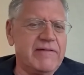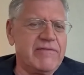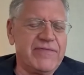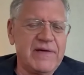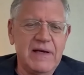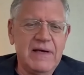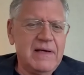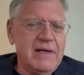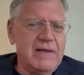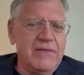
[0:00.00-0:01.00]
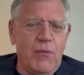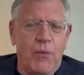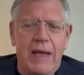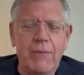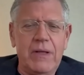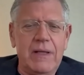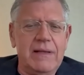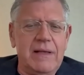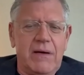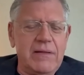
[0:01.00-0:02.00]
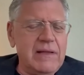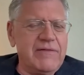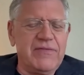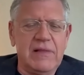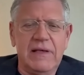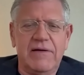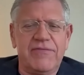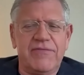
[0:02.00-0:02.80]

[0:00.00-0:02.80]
financed the run in exchange for a greater